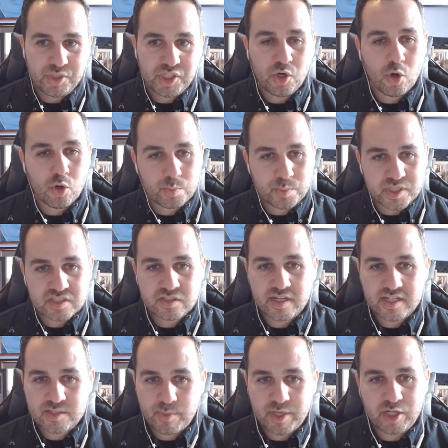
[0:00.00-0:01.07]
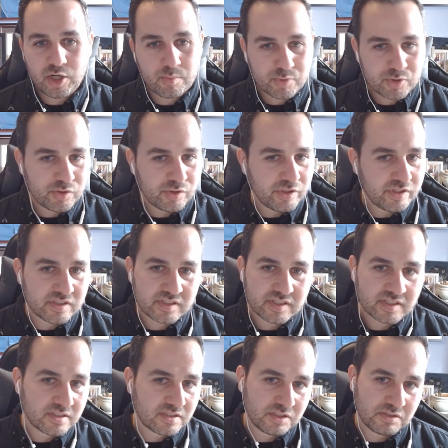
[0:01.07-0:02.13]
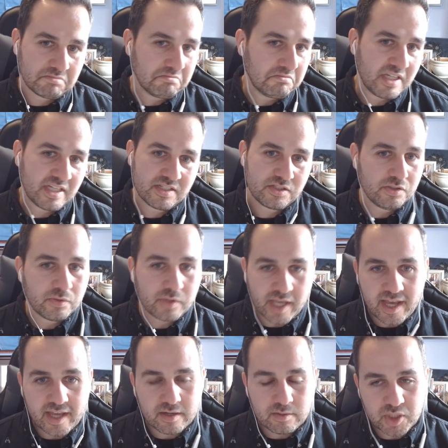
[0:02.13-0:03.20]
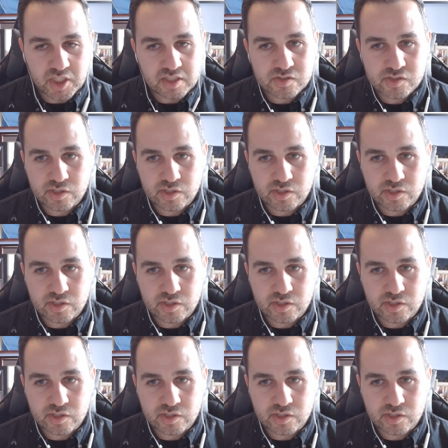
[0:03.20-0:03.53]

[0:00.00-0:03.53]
be open to as many opportunities as as you can be.